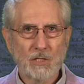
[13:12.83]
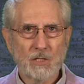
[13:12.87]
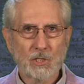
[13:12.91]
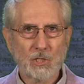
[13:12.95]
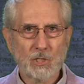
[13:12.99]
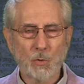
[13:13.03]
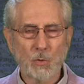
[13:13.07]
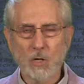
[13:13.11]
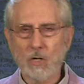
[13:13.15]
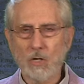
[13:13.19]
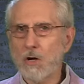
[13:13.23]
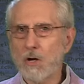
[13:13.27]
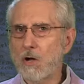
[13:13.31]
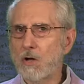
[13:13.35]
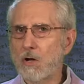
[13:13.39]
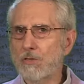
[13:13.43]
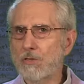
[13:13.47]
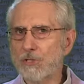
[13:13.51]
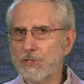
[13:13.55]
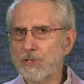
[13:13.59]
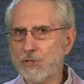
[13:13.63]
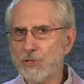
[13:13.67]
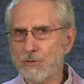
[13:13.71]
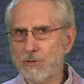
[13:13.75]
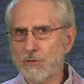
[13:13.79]
To where all
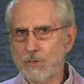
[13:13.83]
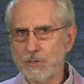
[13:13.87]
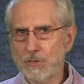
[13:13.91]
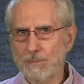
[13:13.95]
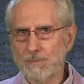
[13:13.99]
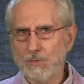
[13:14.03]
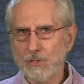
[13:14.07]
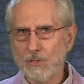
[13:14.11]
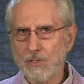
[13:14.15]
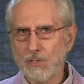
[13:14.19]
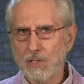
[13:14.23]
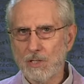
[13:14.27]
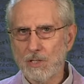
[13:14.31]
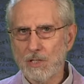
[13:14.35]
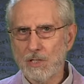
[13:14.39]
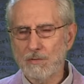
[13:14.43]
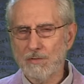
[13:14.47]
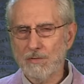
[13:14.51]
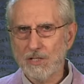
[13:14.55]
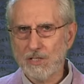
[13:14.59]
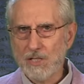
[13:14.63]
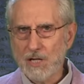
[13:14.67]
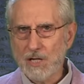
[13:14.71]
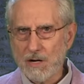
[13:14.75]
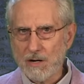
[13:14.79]
the troops
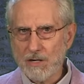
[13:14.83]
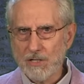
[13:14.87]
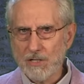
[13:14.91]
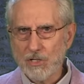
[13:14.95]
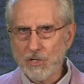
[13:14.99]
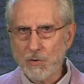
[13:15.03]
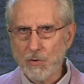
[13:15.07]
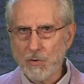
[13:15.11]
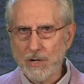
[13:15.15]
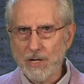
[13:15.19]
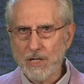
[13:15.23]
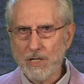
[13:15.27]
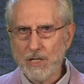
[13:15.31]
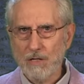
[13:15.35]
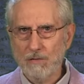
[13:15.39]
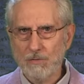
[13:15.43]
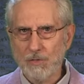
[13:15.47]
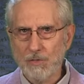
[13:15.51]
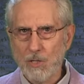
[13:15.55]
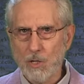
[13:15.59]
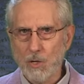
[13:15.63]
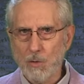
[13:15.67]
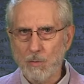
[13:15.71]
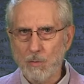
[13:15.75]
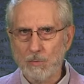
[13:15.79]
of the territory
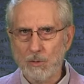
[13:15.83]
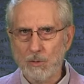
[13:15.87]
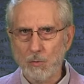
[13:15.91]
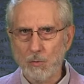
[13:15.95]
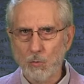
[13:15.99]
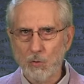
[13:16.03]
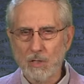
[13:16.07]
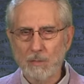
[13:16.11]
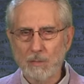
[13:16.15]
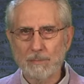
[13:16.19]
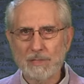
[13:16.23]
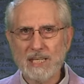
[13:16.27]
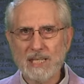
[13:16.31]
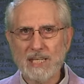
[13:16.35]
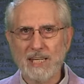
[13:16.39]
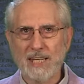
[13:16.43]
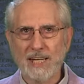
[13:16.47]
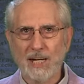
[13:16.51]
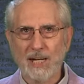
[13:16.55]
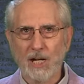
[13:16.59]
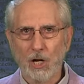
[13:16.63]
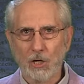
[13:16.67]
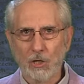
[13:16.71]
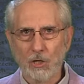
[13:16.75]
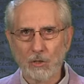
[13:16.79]
of Gomer will be
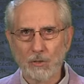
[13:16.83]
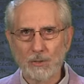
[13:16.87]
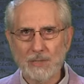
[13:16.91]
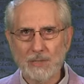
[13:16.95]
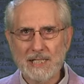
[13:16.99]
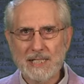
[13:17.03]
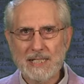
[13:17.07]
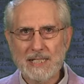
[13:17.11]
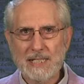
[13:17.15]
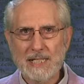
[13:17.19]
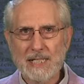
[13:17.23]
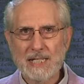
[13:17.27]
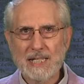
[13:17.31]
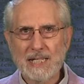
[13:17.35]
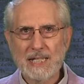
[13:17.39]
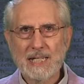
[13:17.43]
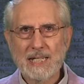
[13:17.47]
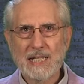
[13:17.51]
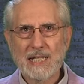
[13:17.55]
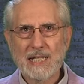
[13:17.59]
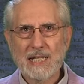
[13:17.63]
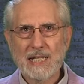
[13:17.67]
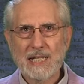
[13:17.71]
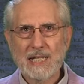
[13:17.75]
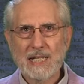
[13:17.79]
included
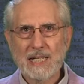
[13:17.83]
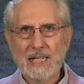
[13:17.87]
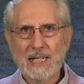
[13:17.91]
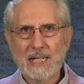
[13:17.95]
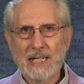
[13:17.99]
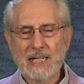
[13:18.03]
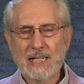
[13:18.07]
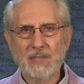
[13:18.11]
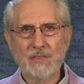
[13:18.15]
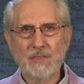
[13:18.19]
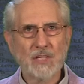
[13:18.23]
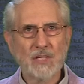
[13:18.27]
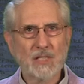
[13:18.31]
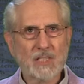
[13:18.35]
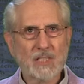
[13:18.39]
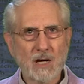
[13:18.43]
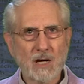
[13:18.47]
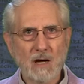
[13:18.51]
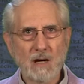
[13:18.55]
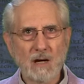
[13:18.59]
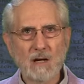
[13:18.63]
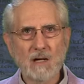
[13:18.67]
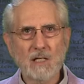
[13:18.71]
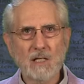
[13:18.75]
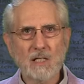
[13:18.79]
in the
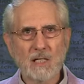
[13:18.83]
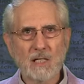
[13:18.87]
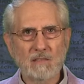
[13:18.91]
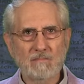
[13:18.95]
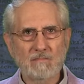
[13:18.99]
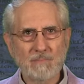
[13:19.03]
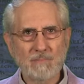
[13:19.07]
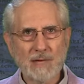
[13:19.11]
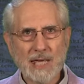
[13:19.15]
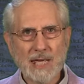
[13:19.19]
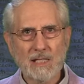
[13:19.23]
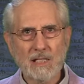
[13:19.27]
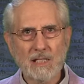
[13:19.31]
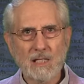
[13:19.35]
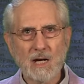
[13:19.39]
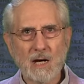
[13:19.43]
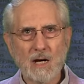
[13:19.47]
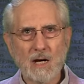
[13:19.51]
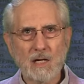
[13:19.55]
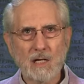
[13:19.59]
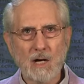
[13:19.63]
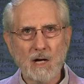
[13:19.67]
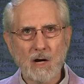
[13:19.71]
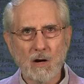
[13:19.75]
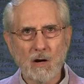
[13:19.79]
Gog of
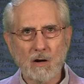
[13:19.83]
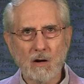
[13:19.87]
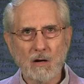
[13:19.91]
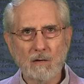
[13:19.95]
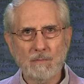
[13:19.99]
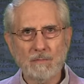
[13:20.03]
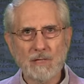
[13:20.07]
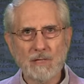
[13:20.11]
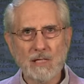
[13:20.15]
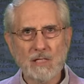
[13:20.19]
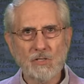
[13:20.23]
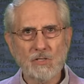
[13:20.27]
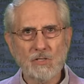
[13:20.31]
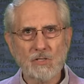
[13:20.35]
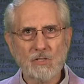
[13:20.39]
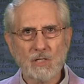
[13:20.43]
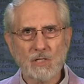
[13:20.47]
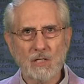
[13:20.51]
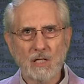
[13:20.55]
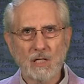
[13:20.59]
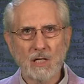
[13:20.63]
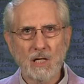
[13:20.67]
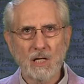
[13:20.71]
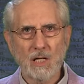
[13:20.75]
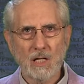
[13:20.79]
Magog armies
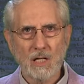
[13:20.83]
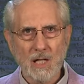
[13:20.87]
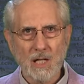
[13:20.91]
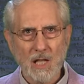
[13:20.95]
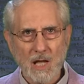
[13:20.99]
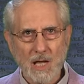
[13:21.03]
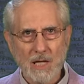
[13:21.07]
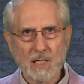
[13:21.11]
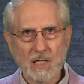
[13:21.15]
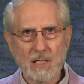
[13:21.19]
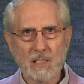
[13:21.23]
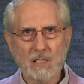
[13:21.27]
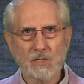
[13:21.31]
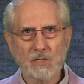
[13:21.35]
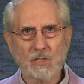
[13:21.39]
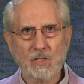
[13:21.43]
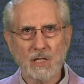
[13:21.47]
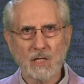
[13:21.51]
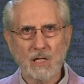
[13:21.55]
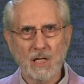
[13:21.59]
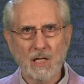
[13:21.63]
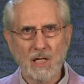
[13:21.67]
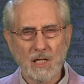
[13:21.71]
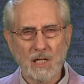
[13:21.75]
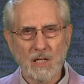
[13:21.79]
alliance
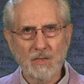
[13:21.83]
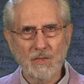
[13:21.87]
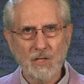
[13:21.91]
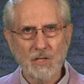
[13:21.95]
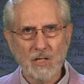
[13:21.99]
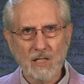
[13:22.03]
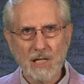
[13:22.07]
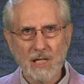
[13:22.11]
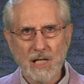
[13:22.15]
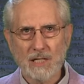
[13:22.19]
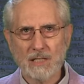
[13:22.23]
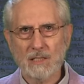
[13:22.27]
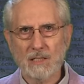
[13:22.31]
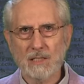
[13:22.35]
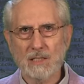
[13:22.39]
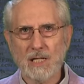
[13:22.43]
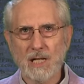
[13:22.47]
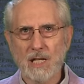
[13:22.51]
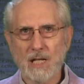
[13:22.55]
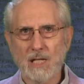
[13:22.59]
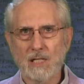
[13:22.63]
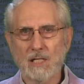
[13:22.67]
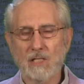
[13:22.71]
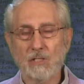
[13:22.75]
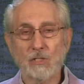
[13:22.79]
in the latter
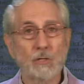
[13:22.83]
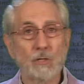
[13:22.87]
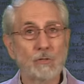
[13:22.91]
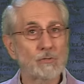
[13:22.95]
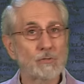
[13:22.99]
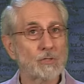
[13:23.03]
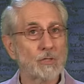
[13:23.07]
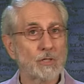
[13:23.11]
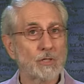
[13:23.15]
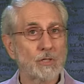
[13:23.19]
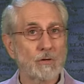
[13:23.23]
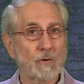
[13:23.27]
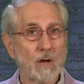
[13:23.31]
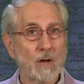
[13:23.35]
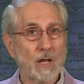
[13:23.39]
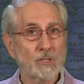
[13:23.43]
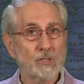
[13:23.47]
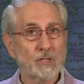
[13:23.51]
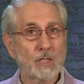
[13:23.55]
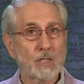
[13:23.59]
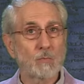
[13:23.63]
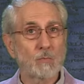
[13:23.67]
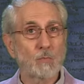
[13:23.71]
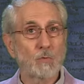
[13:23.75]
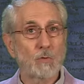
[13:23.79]
days, whose
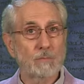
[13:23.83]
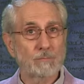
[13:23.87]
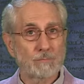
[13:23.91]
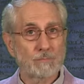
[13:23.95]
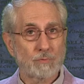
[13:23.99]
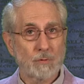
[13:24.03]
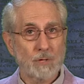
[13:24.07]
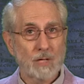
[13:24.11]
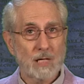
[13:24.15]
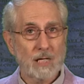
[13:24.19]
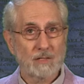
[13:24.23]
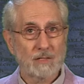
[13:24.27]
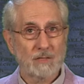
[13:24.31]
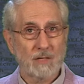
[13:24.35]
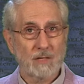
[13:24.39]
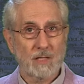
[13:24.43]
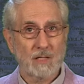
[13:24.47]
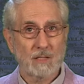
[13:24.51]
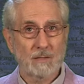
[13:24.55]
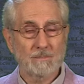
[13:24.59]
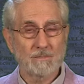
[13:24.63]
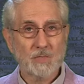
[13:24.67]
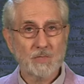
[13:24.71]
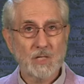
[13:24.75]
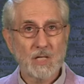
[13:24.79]
aggression will bring
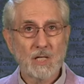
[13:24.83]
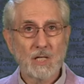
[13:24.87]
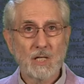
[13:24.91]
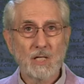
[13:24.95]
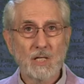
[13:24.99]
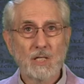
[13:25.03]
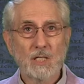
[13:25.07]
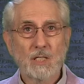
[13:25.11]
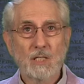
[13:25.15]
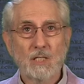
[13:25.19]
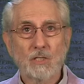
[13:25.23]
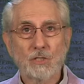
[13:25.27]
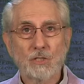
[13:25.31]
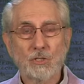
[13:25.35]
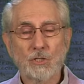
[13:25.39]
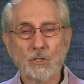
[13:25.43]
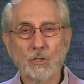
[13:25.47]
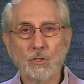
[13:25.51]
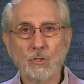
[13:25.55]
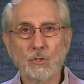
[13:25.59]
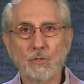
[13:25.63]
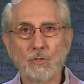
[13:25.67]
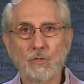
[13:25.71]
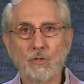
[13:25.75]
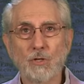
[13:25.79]
them
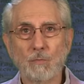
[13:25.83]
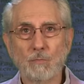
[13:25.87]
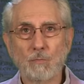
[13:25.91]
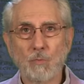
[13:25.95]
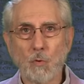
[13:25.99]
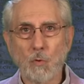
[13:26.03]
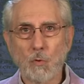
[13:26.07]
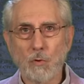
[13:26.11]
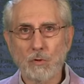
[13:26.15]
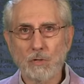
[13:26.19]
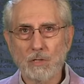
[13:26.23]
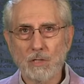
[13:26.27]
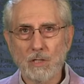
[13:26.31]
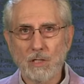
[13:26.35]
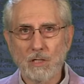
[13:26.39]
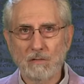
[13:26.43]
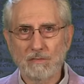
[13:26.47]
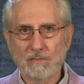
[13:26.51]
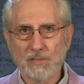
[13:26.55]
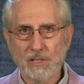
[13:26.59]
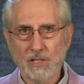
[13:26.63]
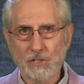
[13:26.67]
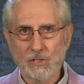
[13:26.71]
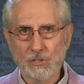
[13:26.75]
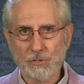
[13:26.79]
to the border
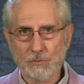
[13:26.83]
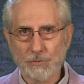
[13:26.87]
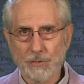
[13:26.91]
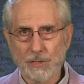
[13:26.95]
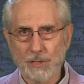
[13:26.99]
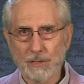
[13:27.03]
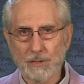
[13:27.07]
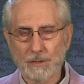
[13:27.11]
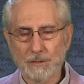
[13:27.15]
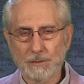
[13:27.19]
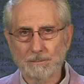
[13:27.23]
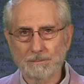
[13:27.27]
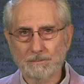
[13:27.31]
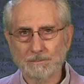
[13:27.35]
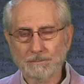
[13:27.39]
of Israel.